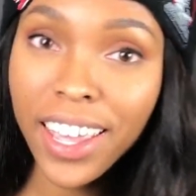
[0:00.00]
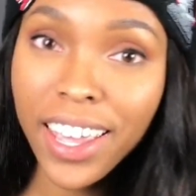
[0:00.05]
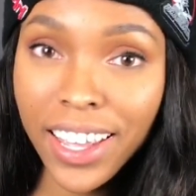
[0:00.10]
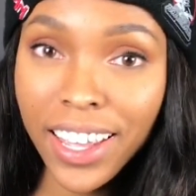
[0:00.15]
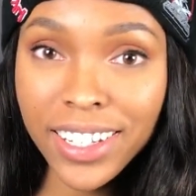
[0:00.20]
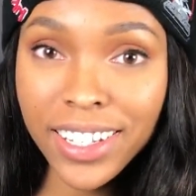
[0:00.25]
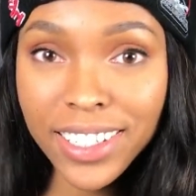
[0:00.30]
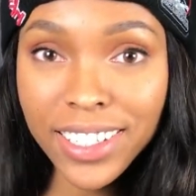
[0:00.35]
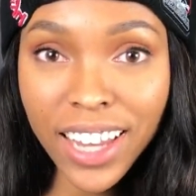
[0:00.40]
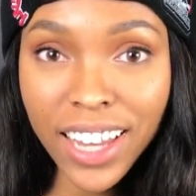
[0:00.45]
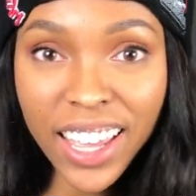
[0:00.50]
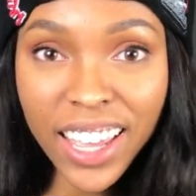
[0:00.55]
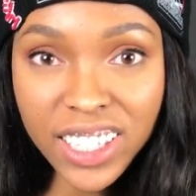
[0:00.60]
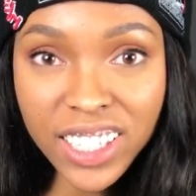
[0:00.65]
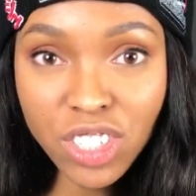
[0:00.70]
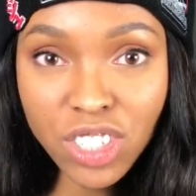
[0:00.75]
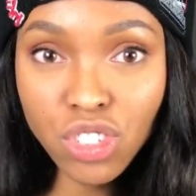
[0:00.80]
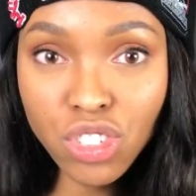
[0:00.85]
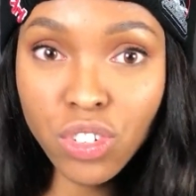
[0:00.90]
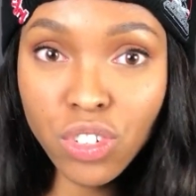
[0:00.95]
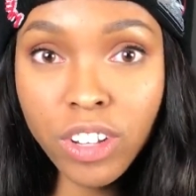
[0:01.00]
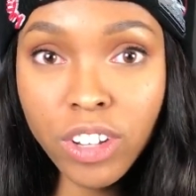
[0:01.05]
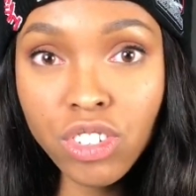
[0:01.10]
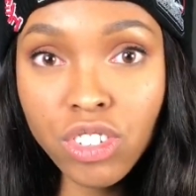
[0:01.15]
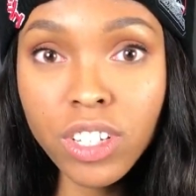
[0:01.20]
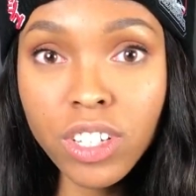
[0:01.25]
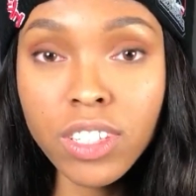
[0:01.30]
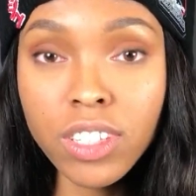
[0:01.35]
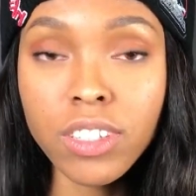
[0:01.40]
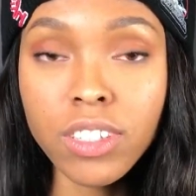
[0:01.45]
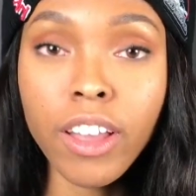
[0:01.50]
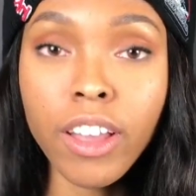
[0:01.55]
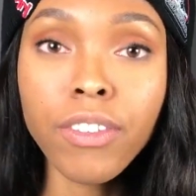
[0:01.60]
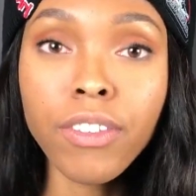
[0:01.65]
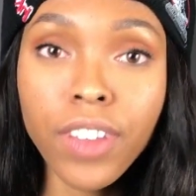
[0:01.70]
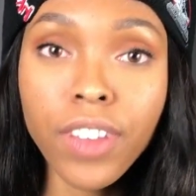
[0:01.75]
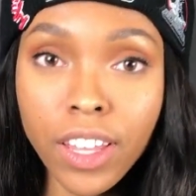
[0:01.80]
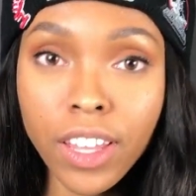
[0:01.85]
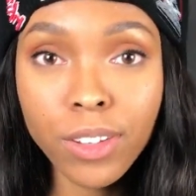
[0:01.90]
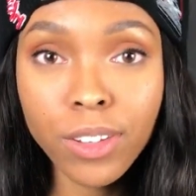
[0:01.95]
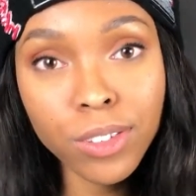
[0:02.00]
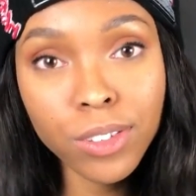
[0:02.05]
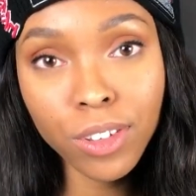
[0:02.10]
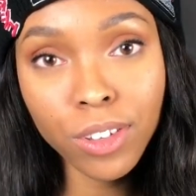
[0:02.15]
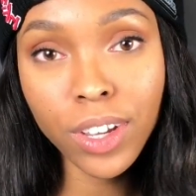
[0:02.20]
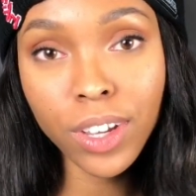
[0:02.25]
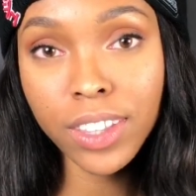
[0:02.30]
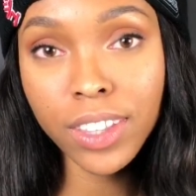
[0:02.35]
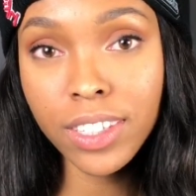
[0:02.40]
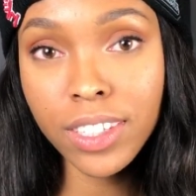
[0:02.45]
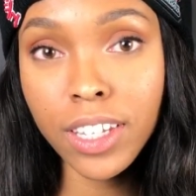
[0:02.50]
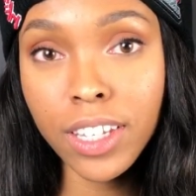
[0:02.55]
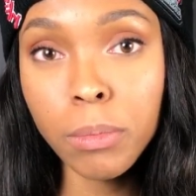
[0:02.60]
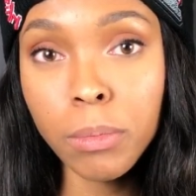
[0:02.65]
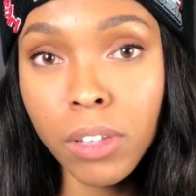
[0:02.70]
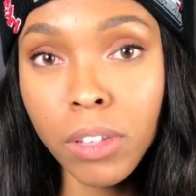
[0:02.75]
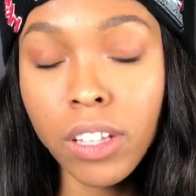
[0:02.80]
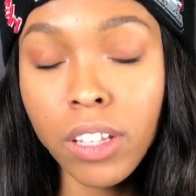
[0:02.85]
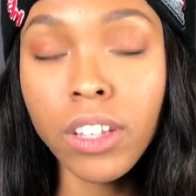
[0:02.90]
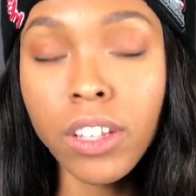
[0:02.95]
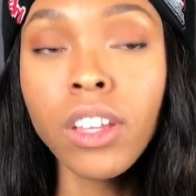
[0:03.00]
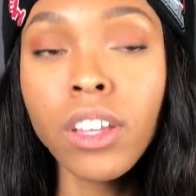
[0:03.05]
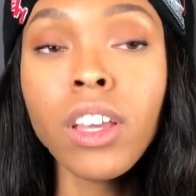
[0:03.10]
and it's nice and stretchy and stuff, and you still get the same look.